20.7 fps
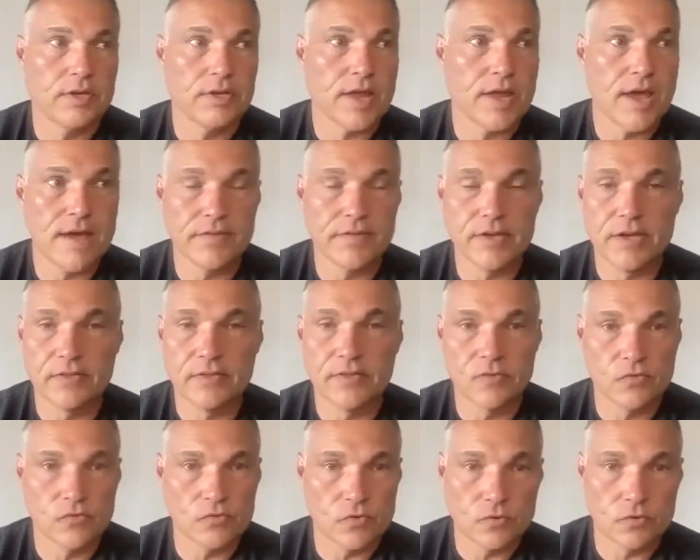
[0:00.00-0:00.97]
and navigate
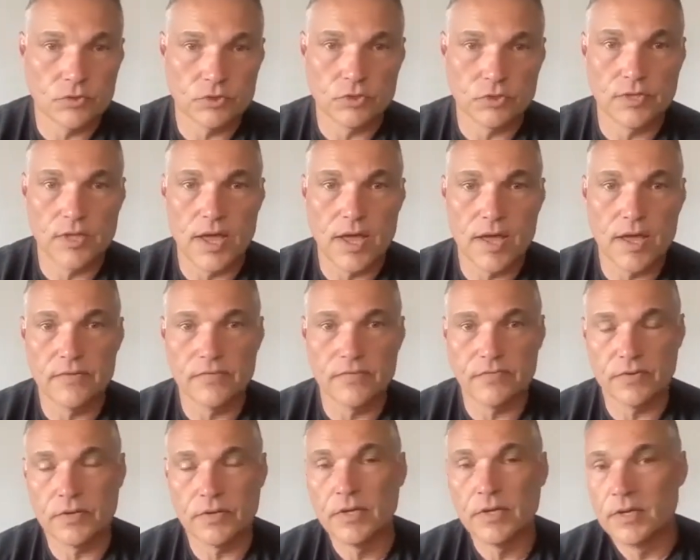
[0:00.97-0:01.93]
their social
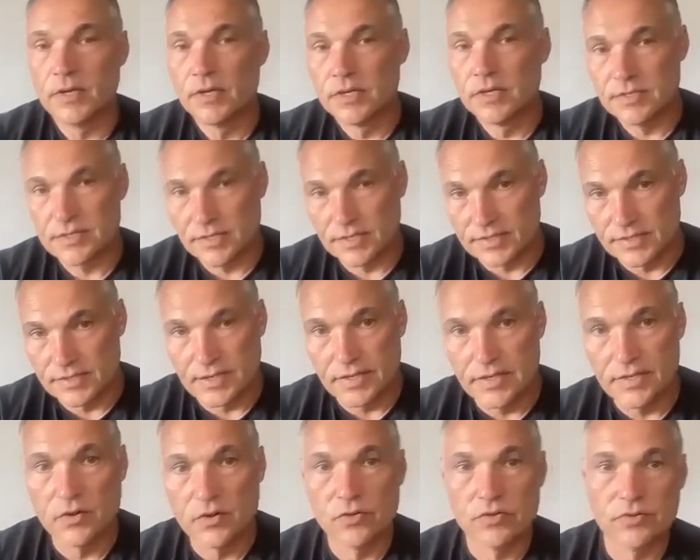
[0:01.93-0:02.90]
life and
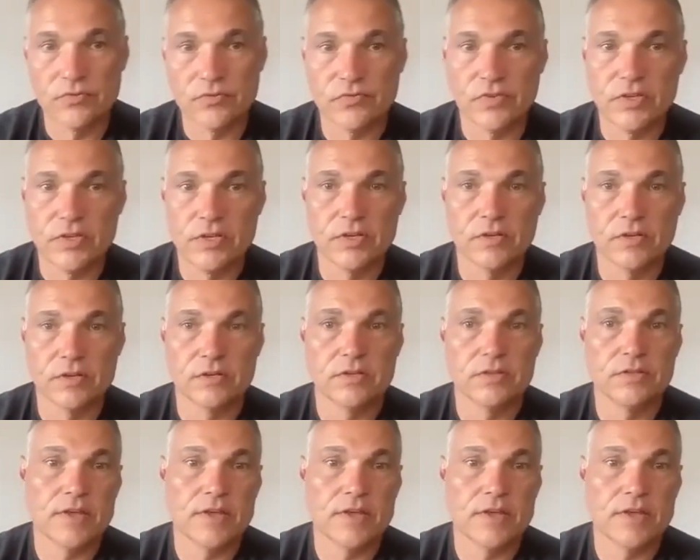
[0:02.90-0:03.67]
succeed on the field.